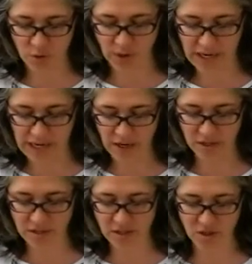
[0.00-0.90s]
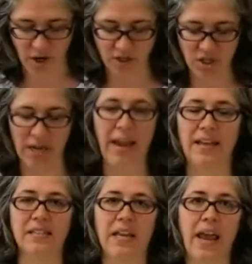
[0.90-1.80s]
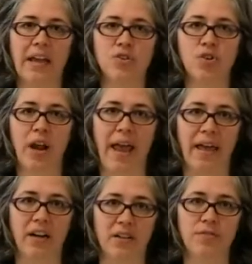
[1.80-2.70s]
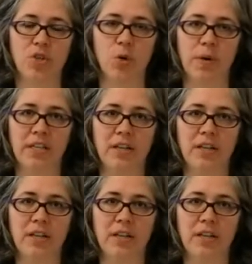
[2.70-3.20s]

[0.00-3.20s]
Here's a starch that has an extra additive to it.